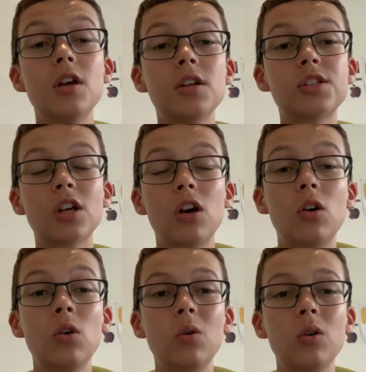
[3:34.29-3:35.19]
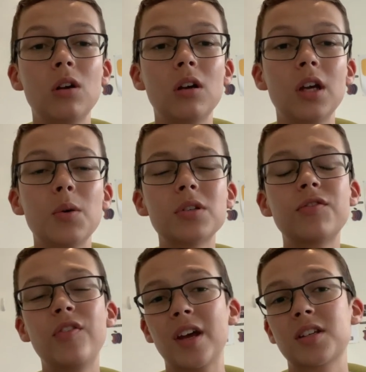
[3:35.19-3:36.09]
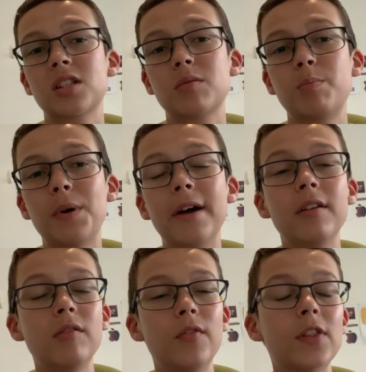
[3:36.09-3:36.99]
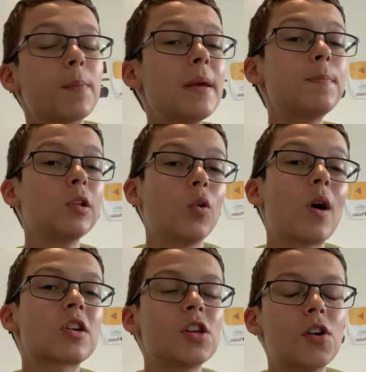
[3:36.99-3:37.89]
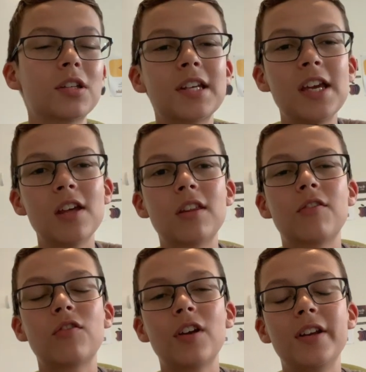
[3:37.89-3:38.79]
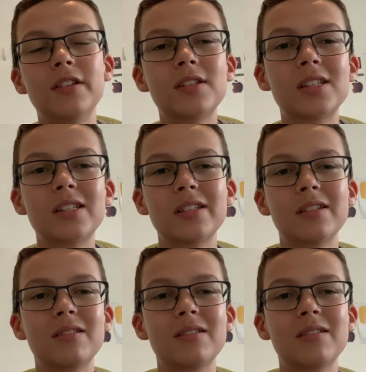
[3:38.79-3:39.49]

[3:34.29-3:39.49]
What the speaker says: So it was fixed, but for the people who actually got to hear their friends,